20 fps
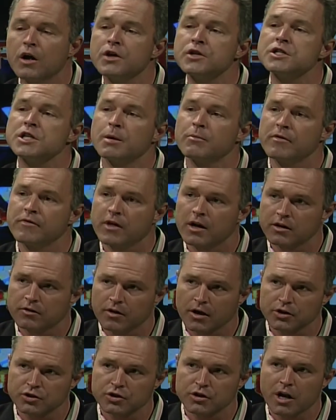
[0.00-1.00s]
some of that
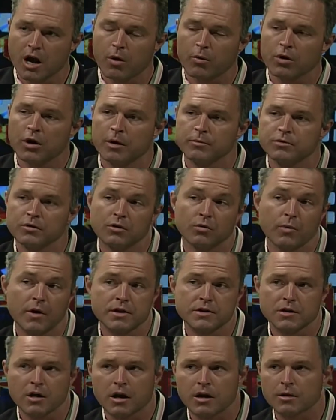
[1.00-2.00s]
attention now will come to the
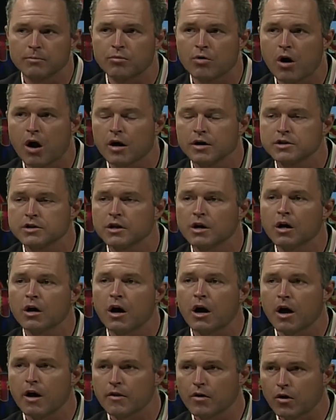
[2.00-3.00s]
west side of the Bronx
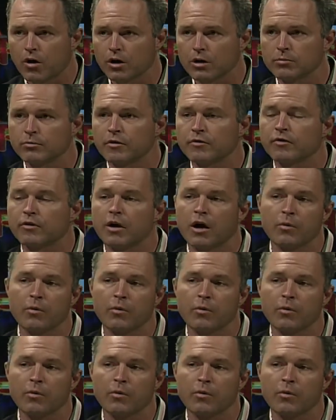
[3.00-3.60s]
on the Harlem River,